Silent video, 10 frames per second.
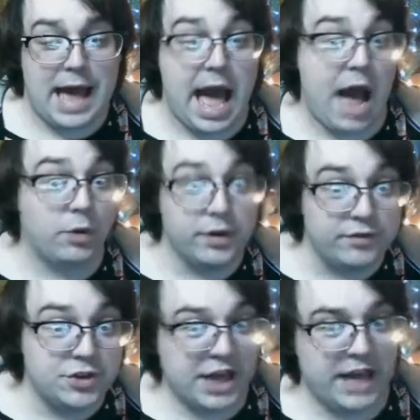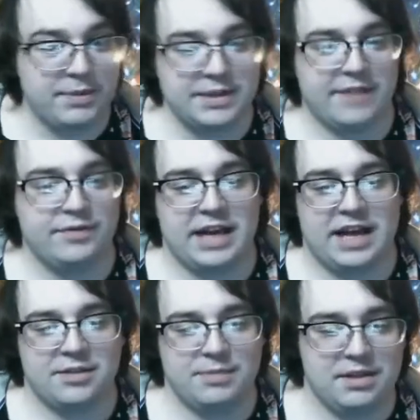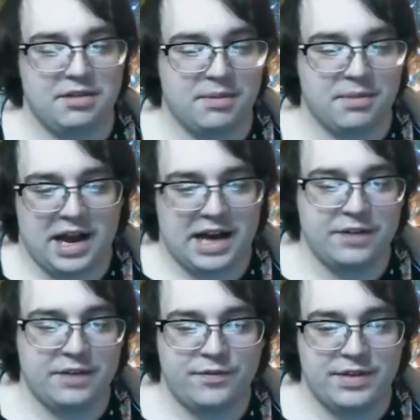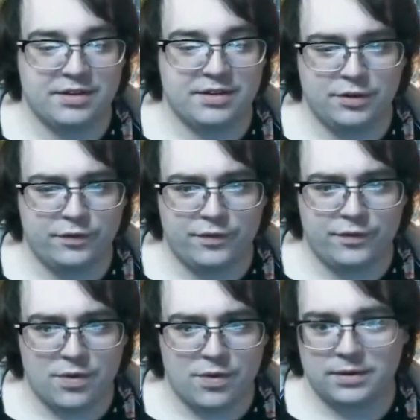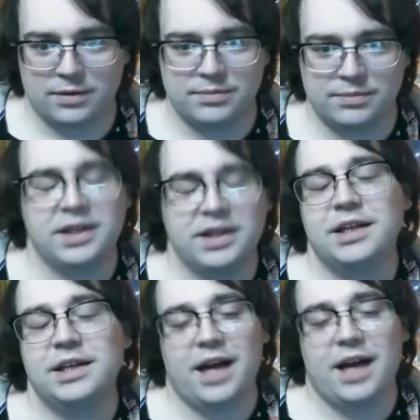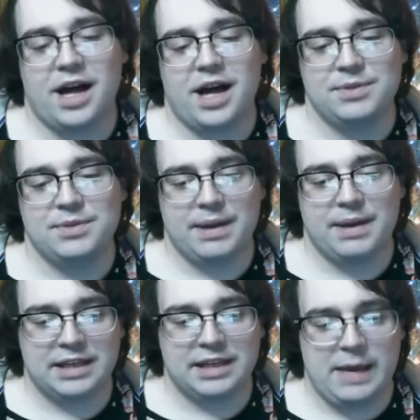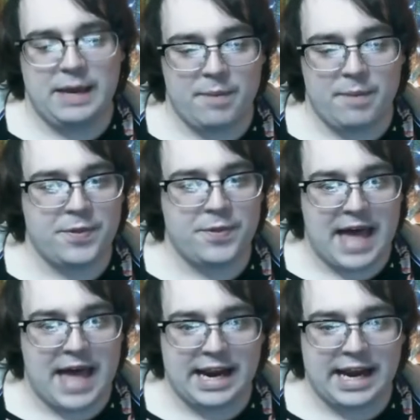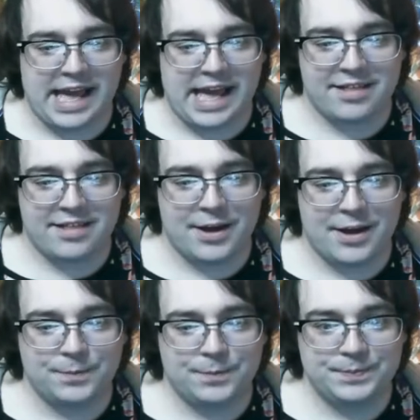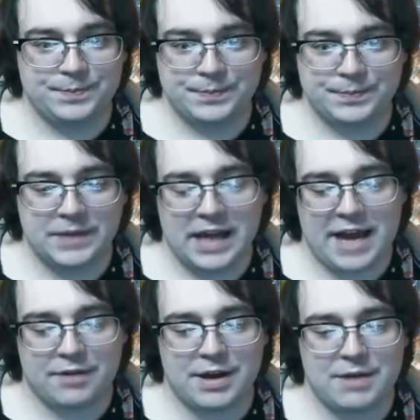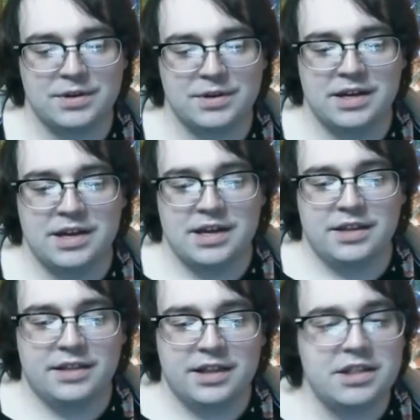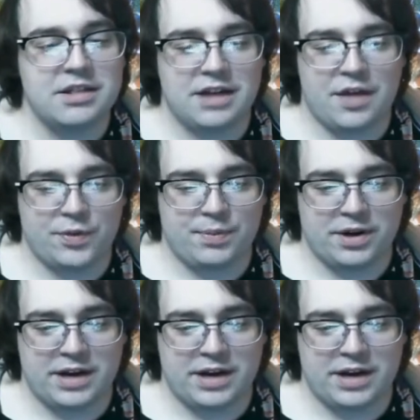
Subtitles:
out of shape, and definitely has to be in some kind of physical form to be able to keep up with that, I guess. So I don't know. This is another part